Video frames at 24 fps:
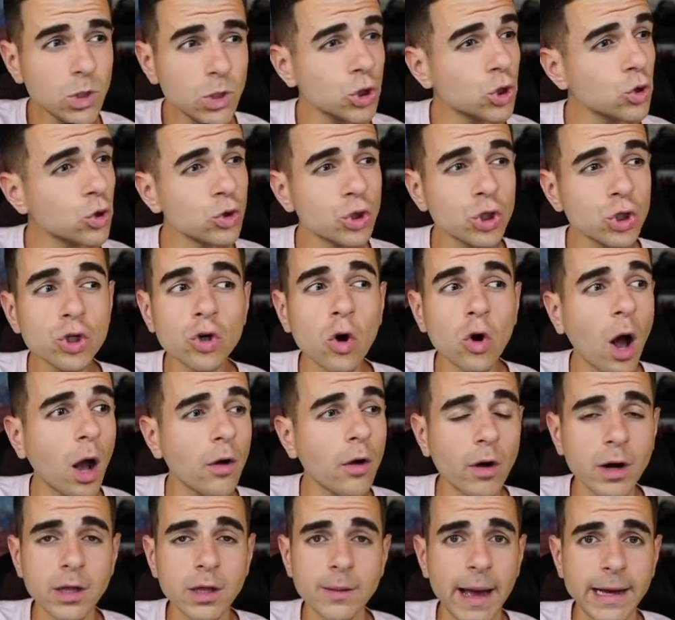Two strong
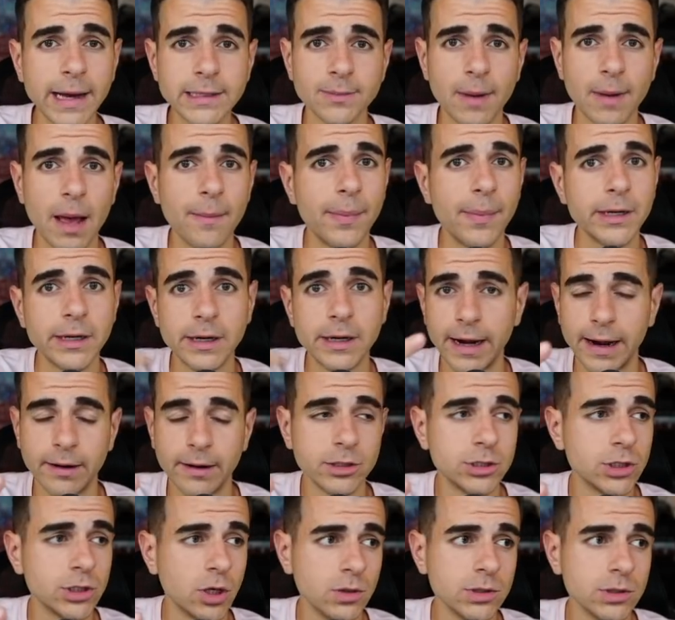running backs, in my opinion, and
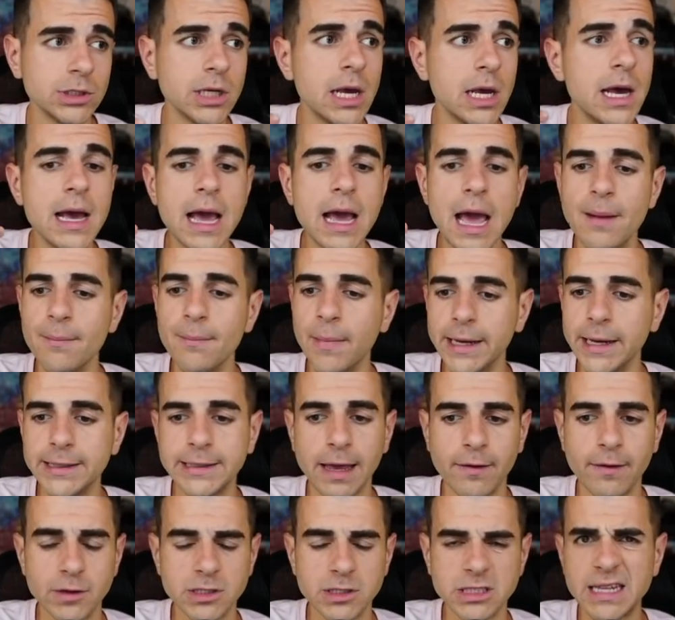Aaron Jones and Mike
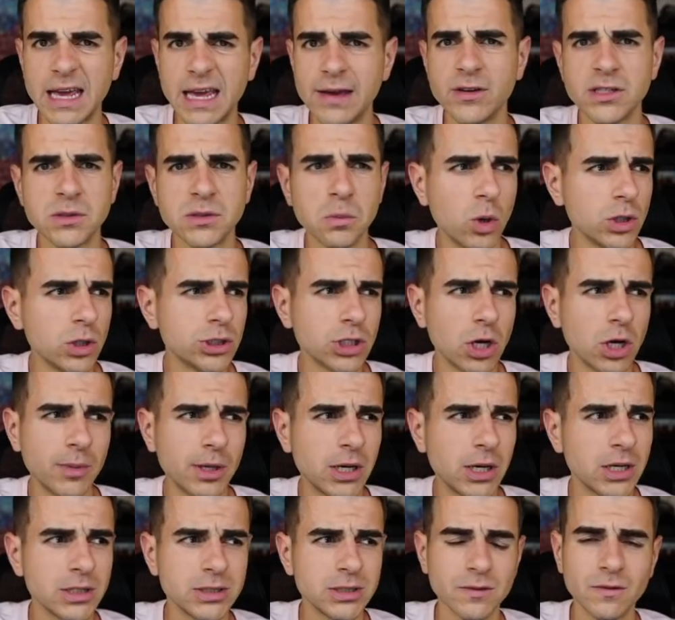Davis. Davis more so
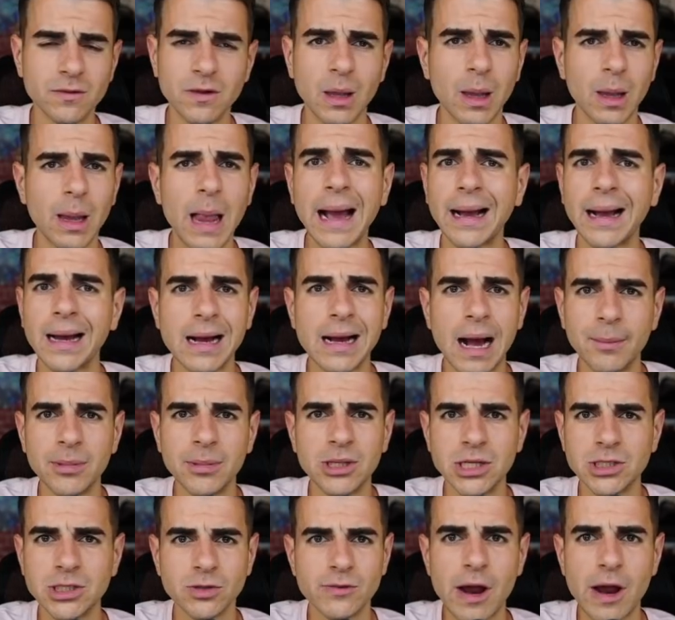because of the lack of
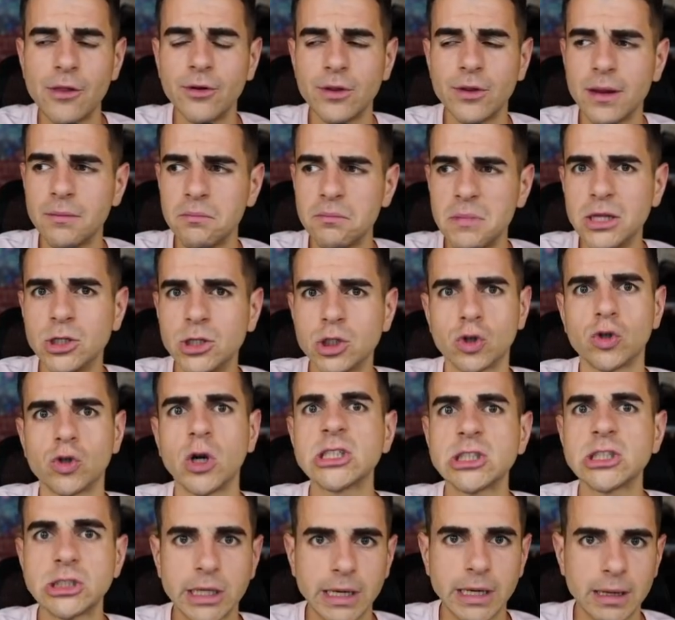competition rather than me
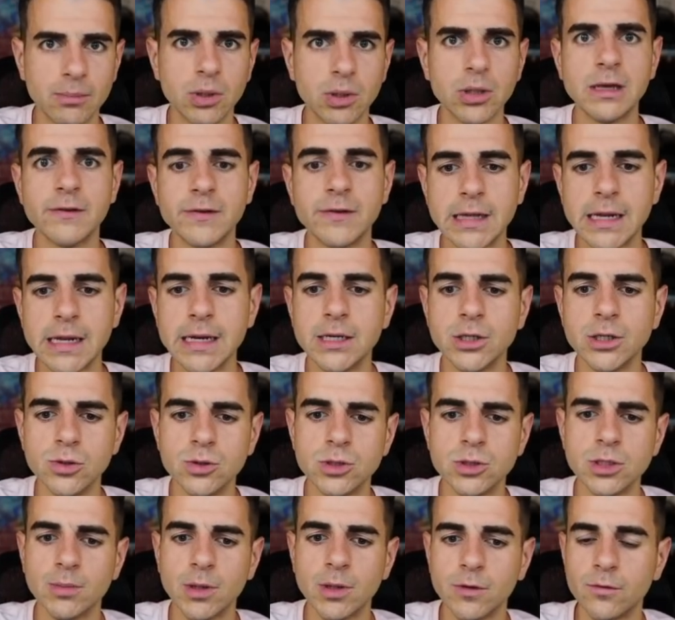trusting and believing that he can do
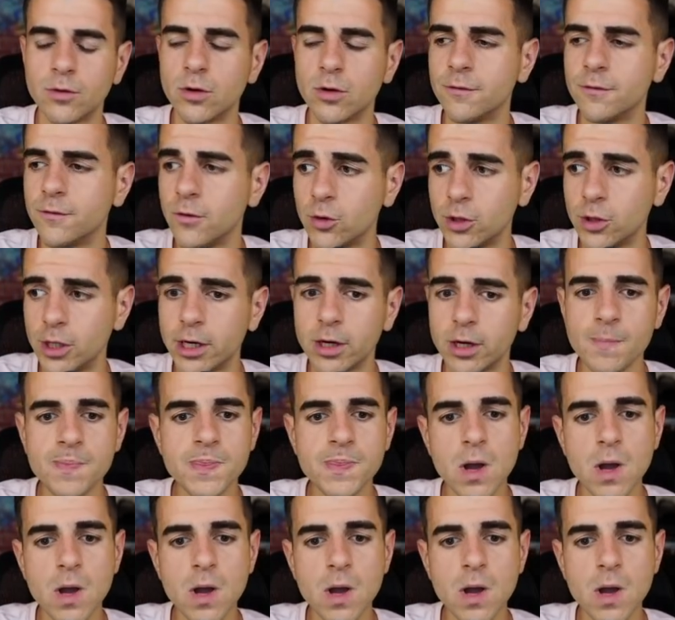something for a full year,